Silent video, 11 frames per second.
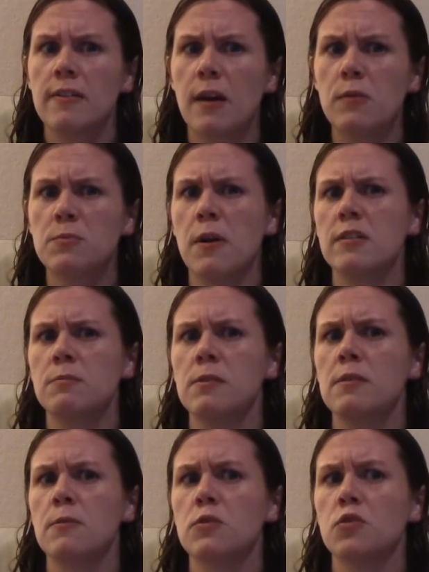That was possibly
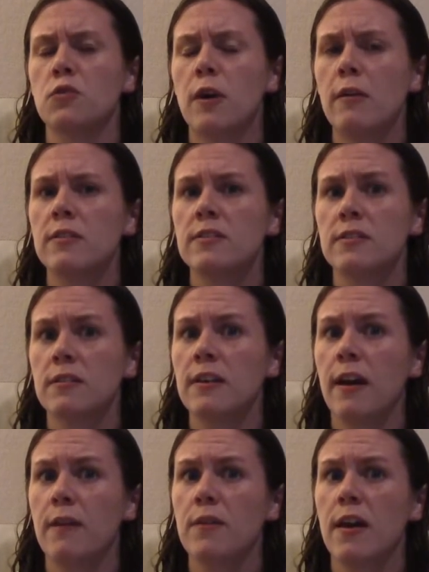the most crowded
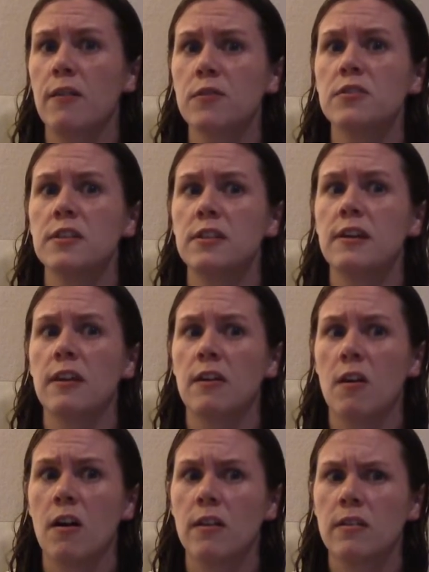Sunday I've ever seen at a
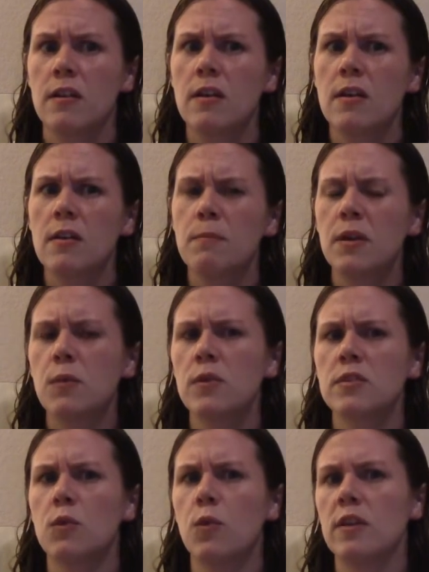con, but it
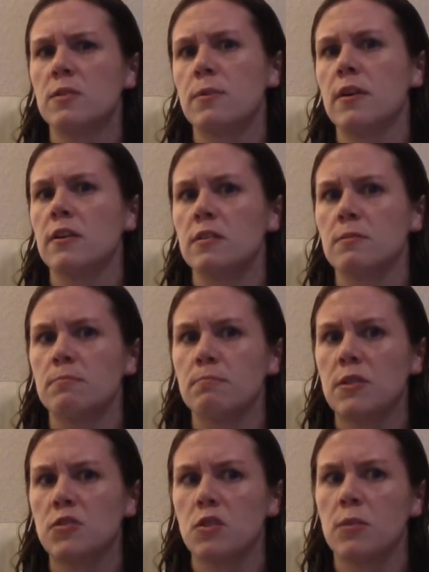wasn't quite as big as
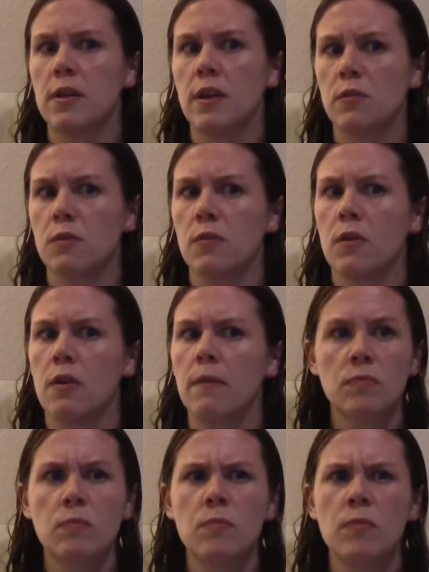Metro weekend overall.
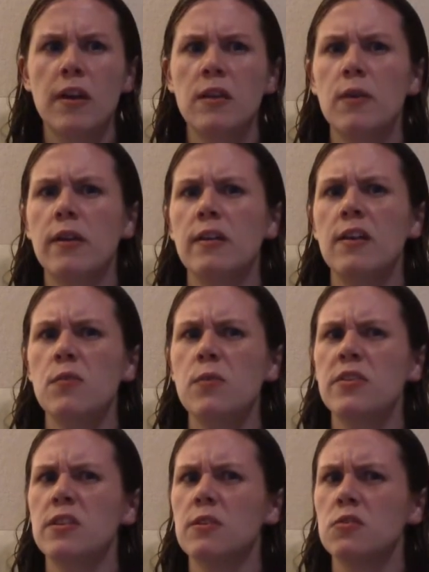Anyway, even
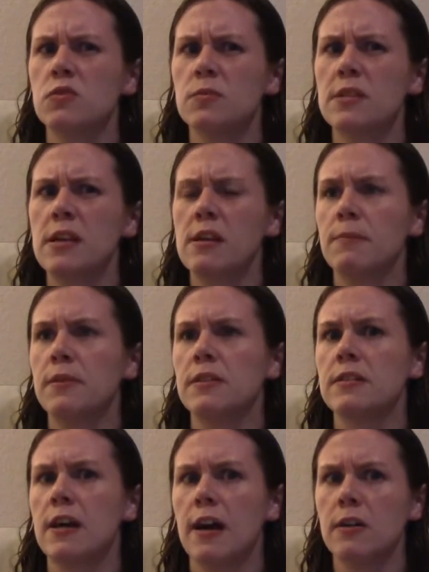with the dealer's room taking up the
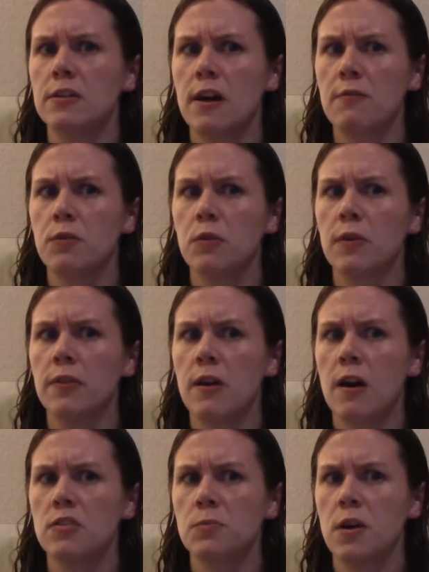entire top floor and the
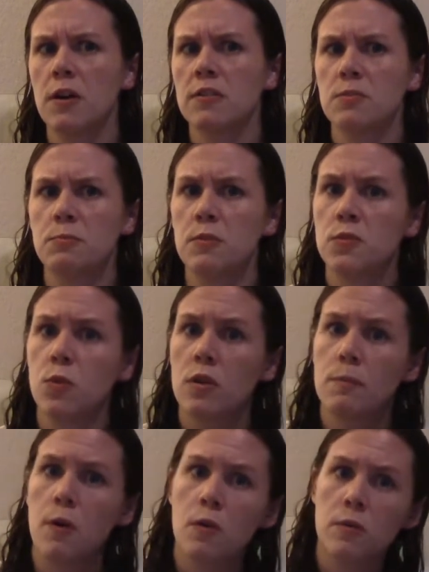costume contest moved to one of
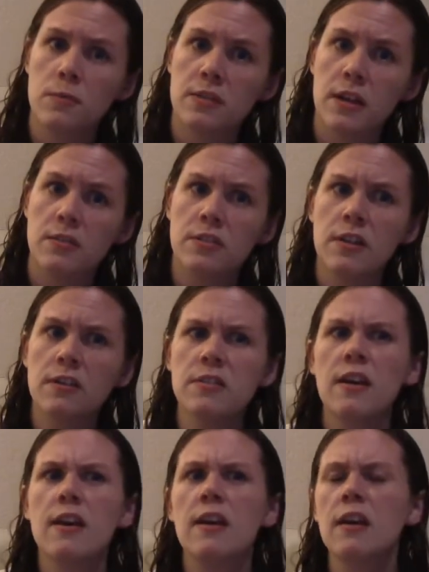the ballrooms downstairs,
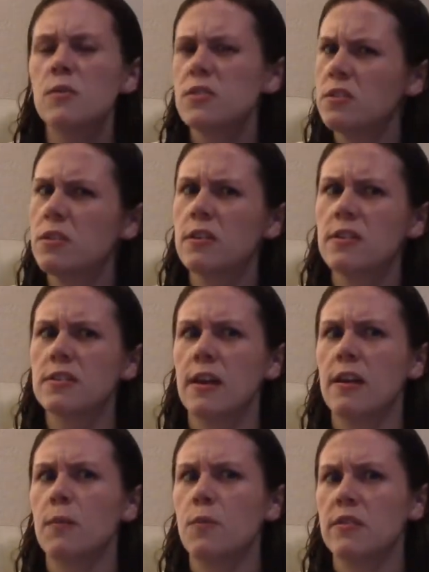it was still a good
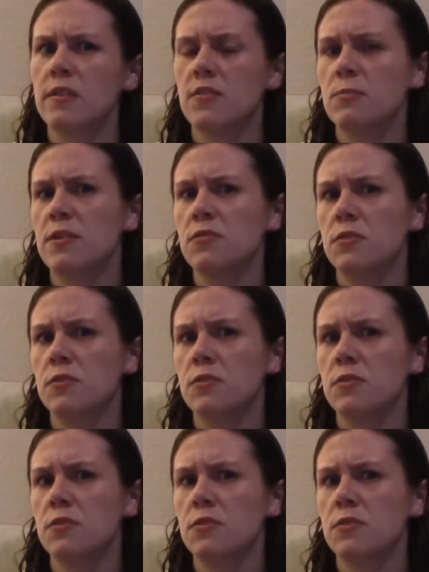setup with enough space for